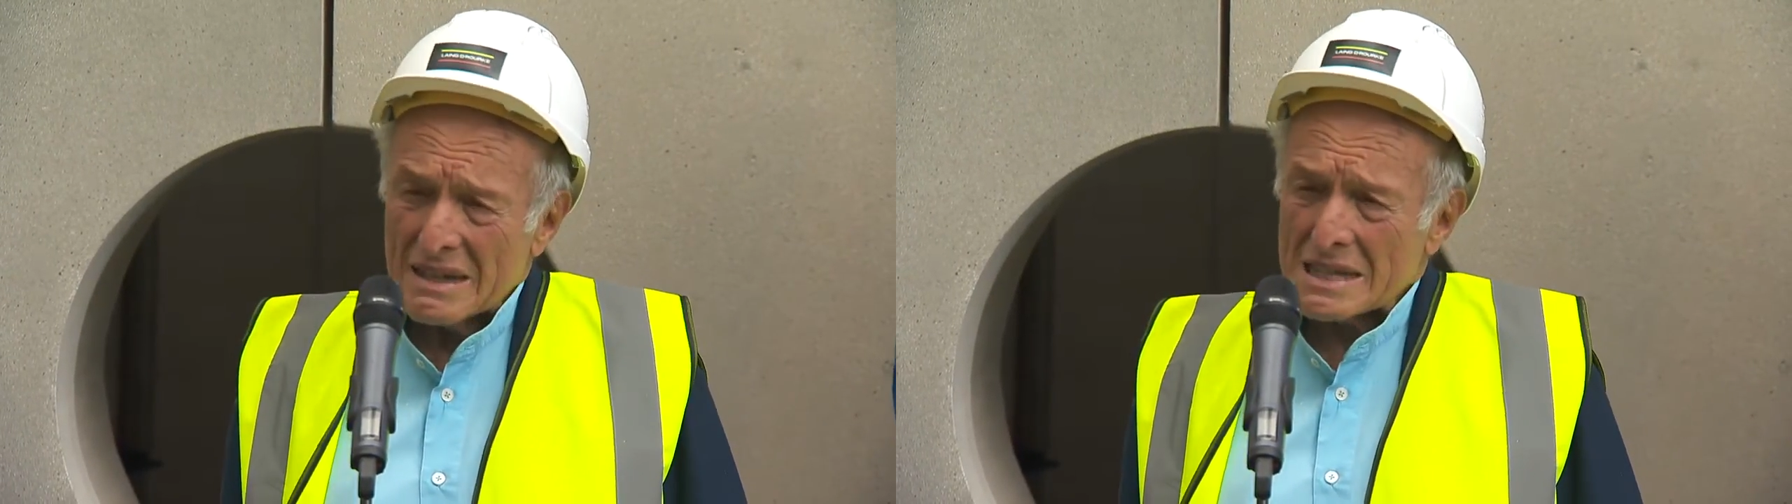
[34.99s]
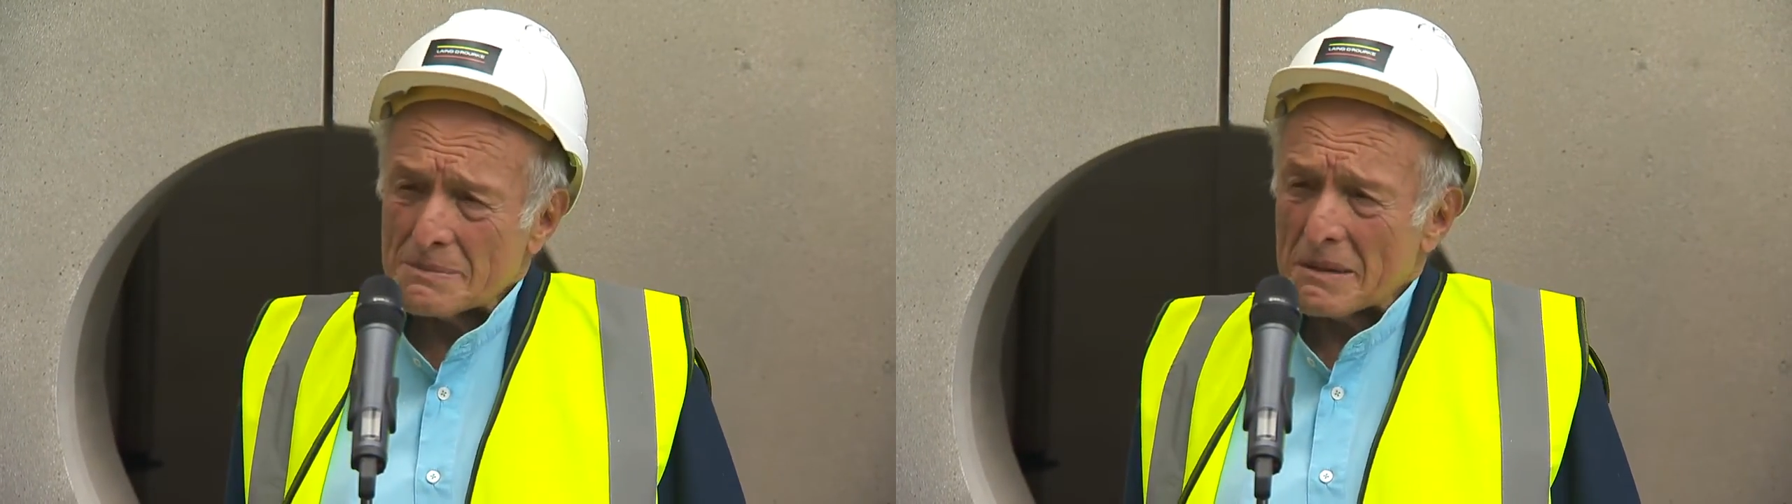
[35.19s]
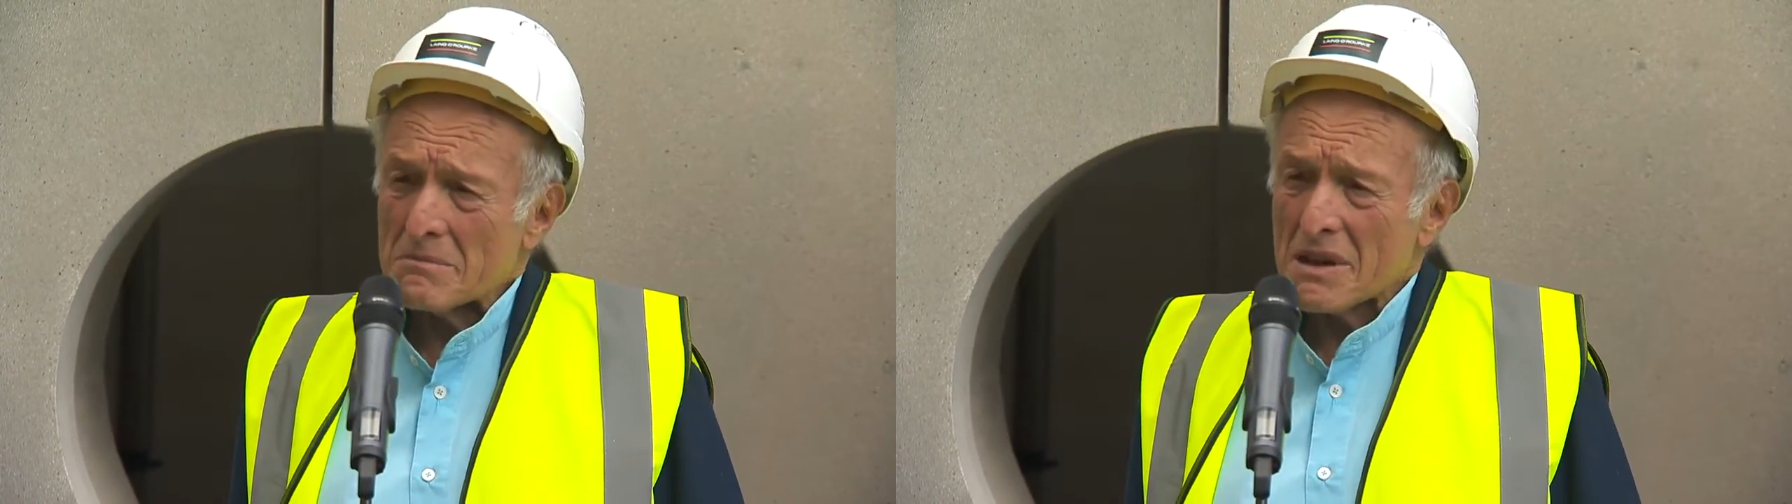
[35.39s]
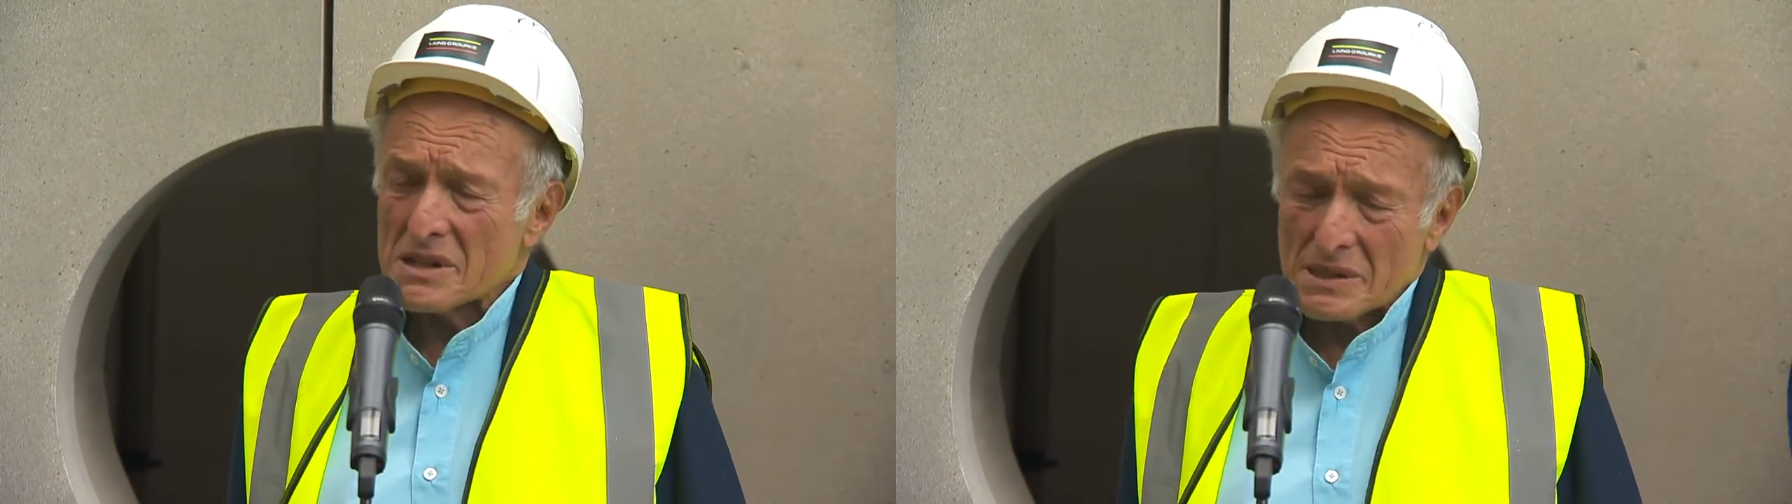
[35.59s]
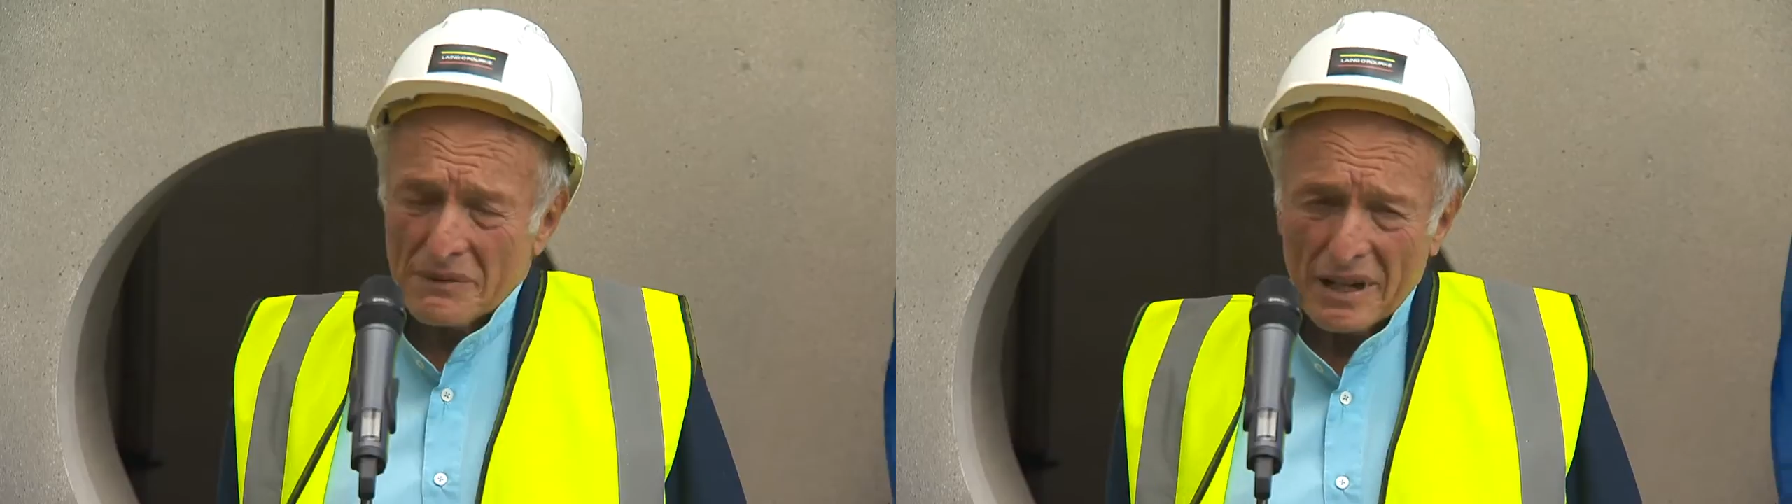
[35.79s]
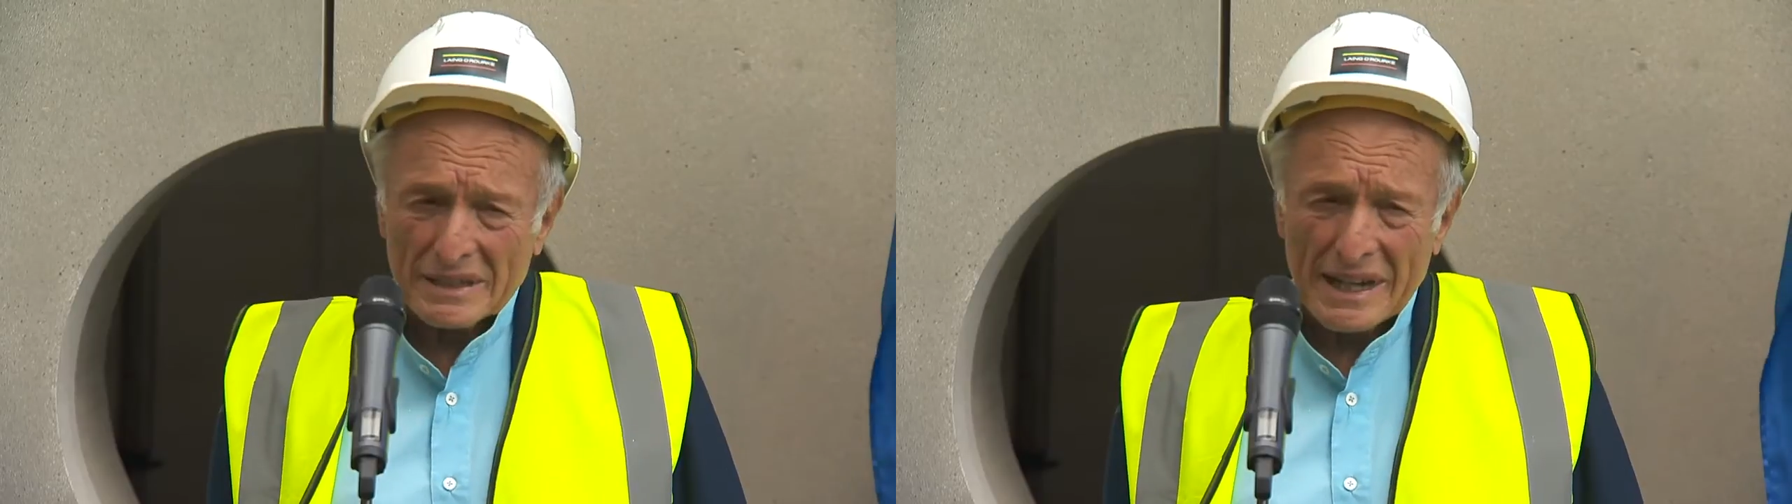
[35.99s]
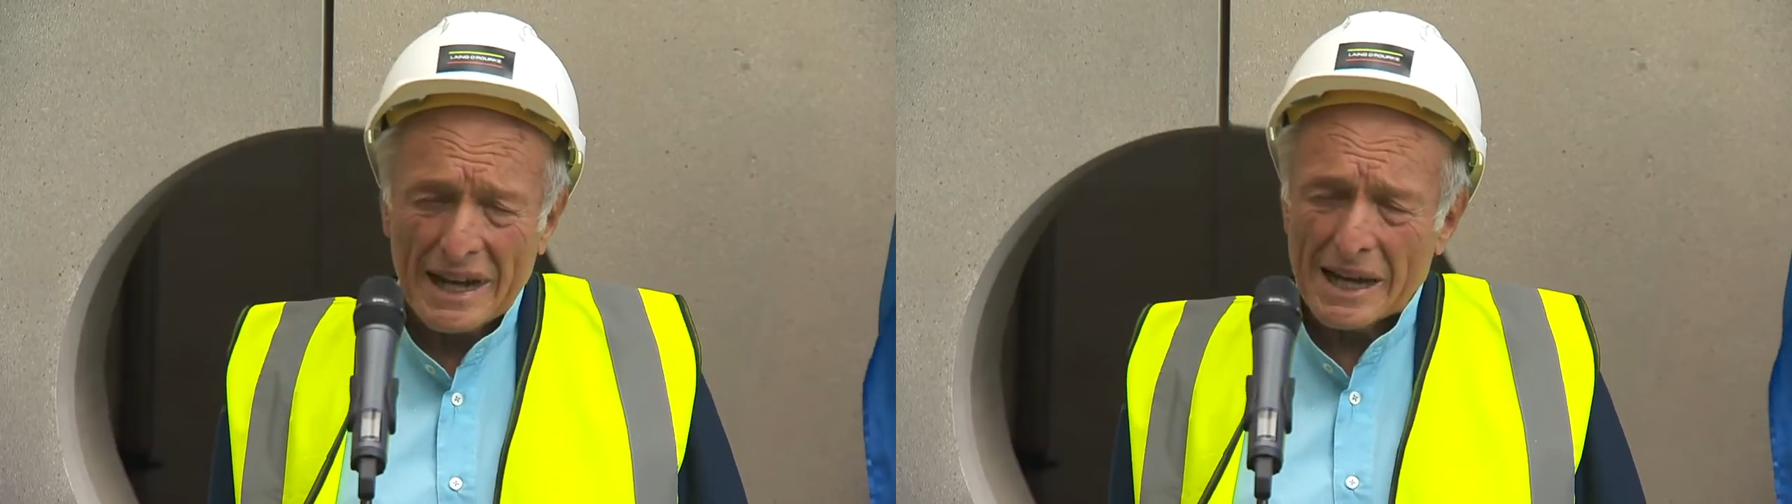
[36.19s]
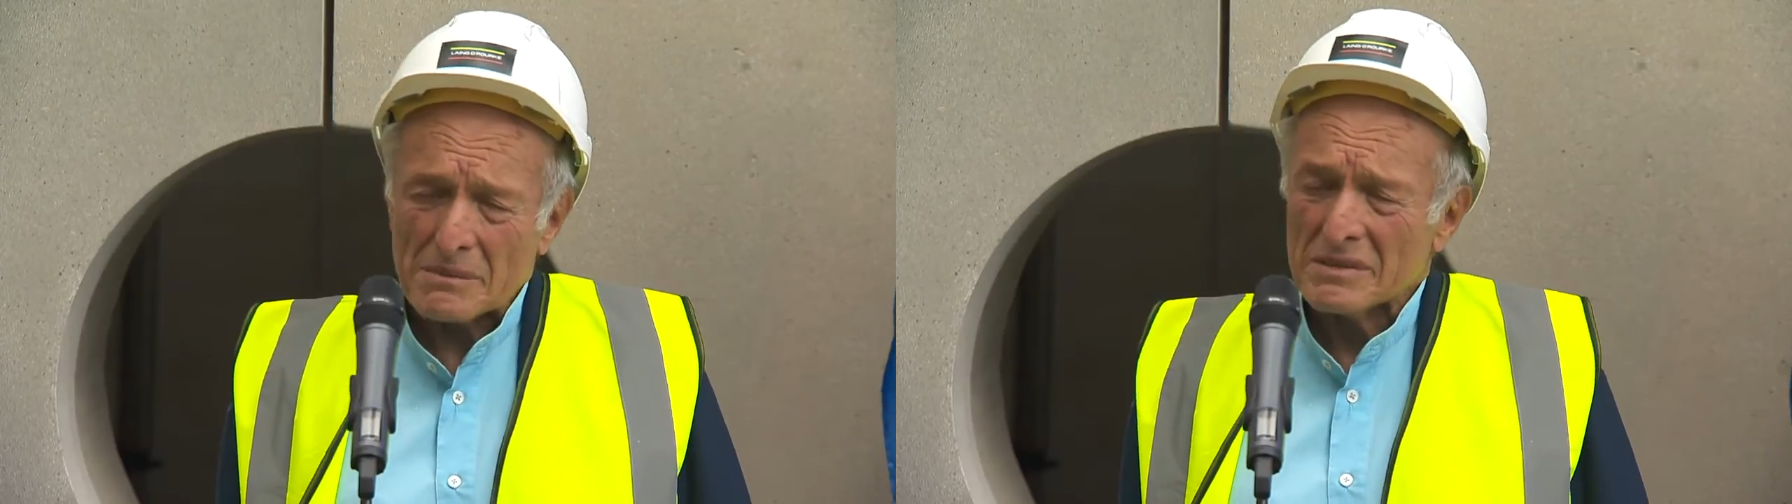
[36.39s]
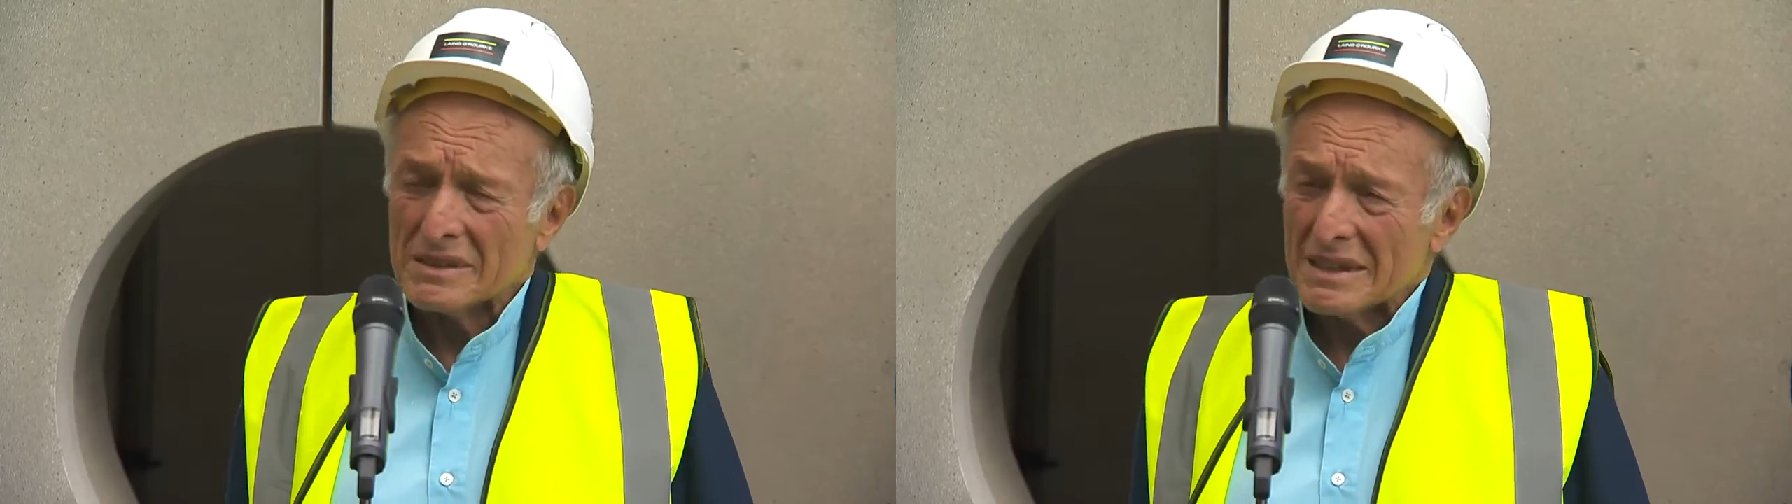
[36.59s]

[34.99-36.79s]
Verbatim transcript: spend most of our time